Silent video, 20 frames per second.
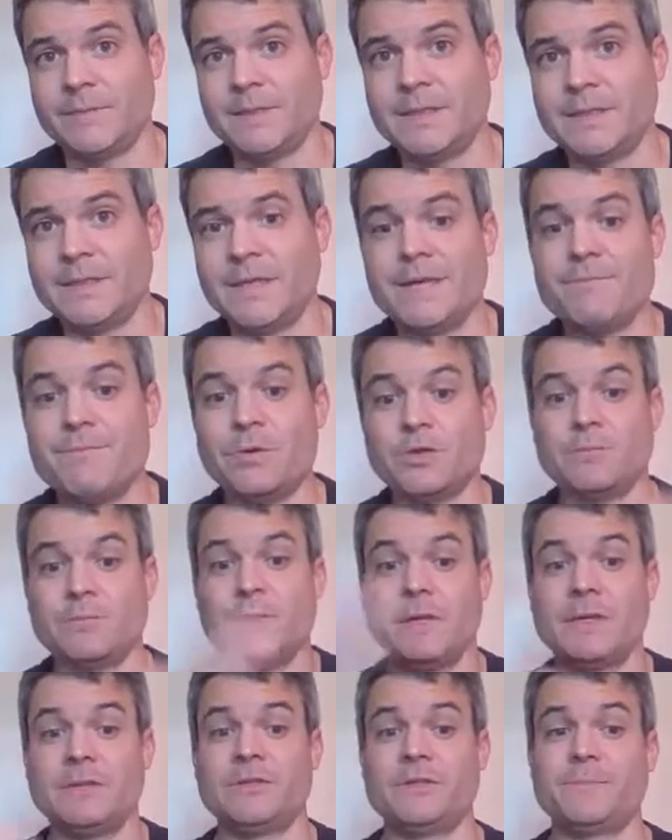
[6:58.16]
He
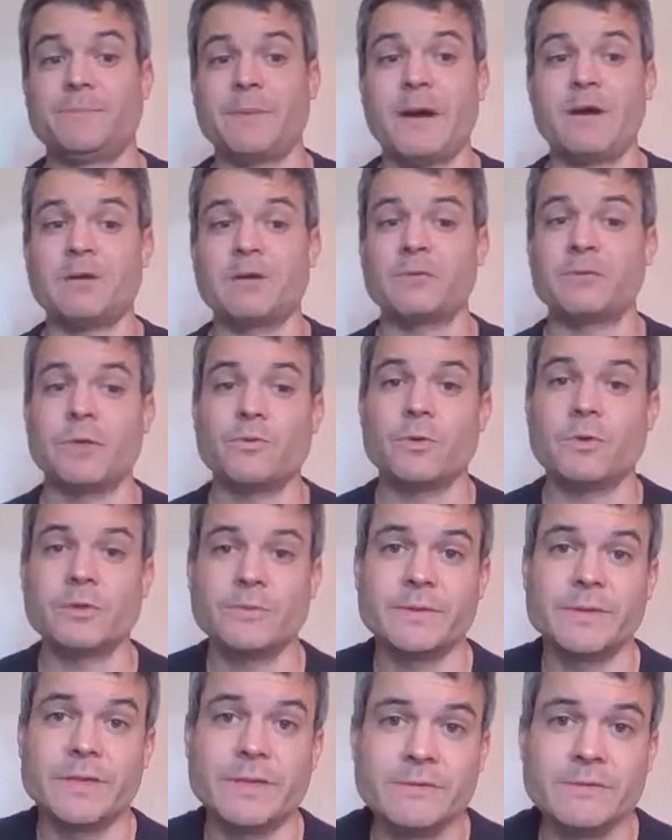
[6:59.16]
multiplies his powers when he works
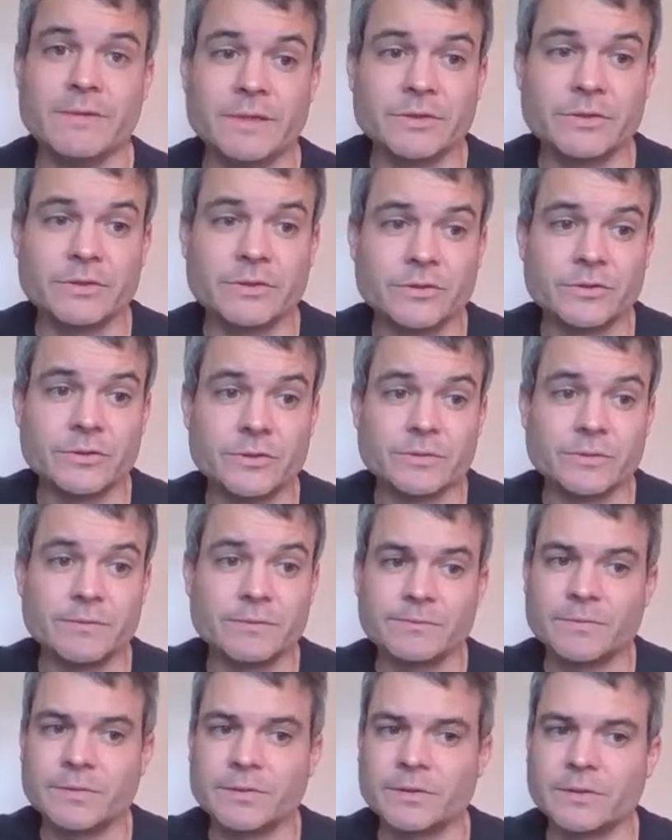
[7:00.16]
with the Avengers.
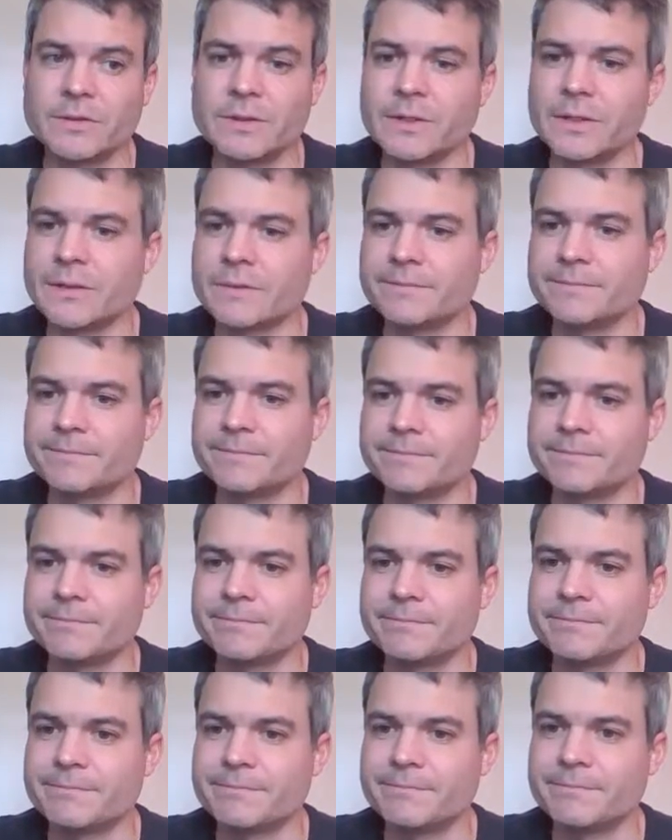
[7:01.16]
So, you know.
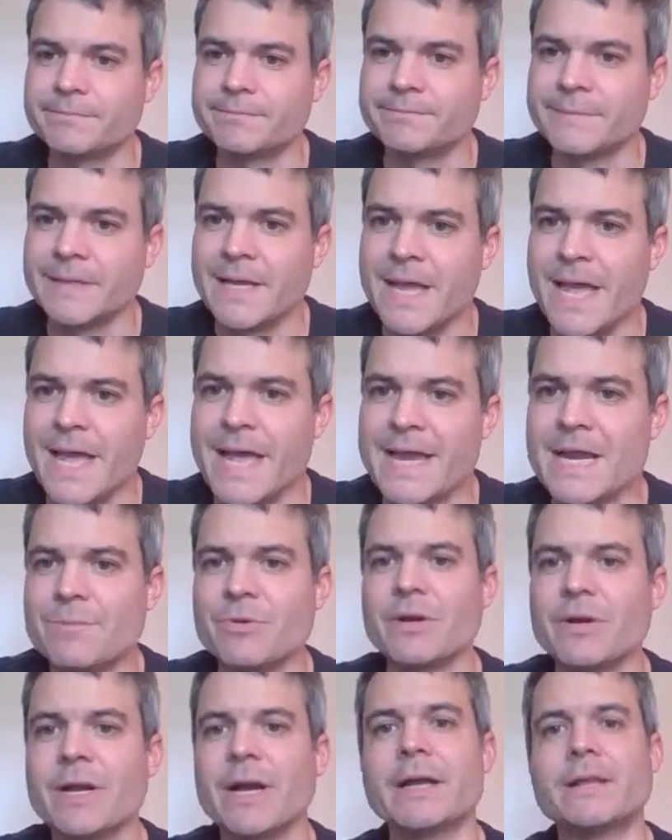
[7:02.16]
And
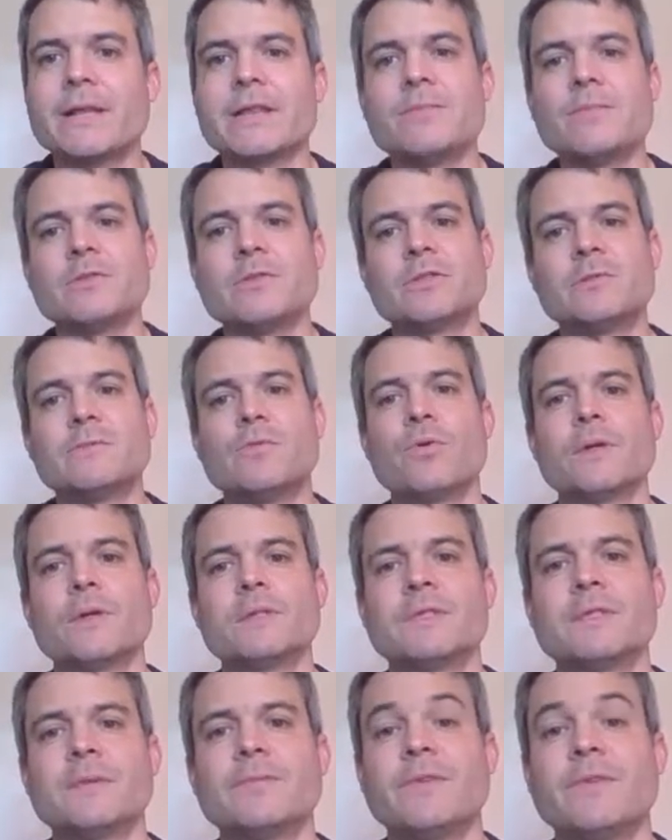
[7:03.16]
number nine, the most
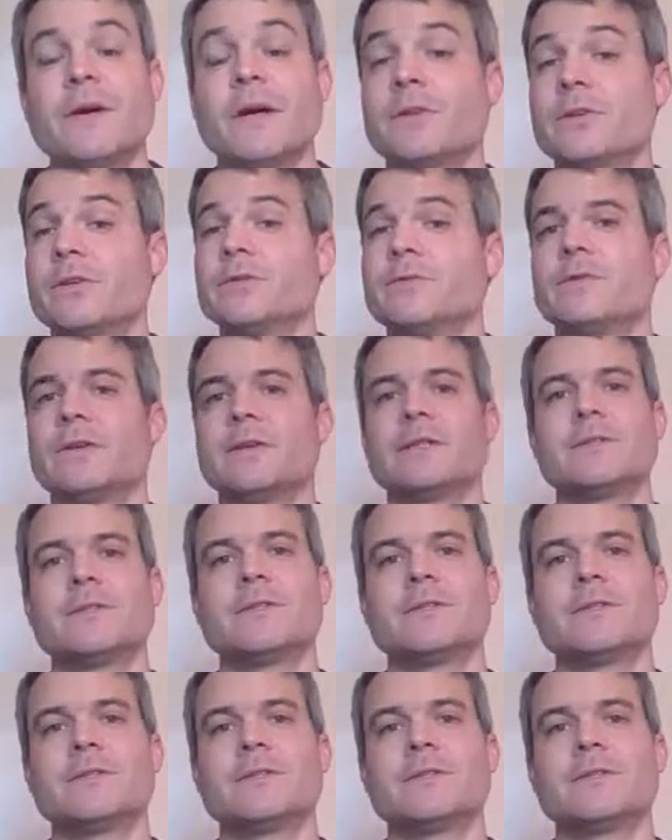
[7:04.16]
important tip follow your fun.